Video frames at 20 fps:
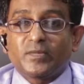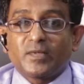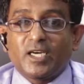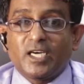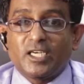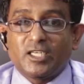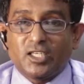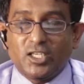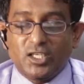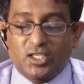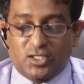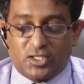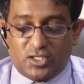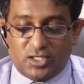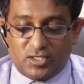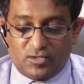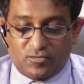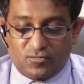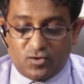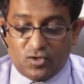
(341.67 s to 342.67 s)
I teach
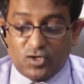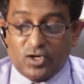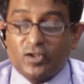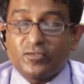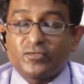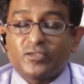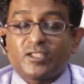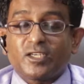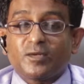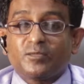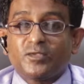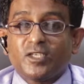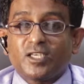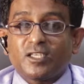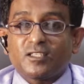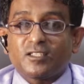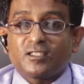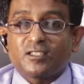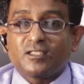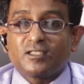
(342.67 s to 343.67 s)
for a lot of
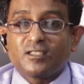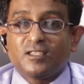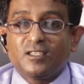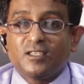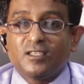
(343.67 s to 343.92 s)
subjects.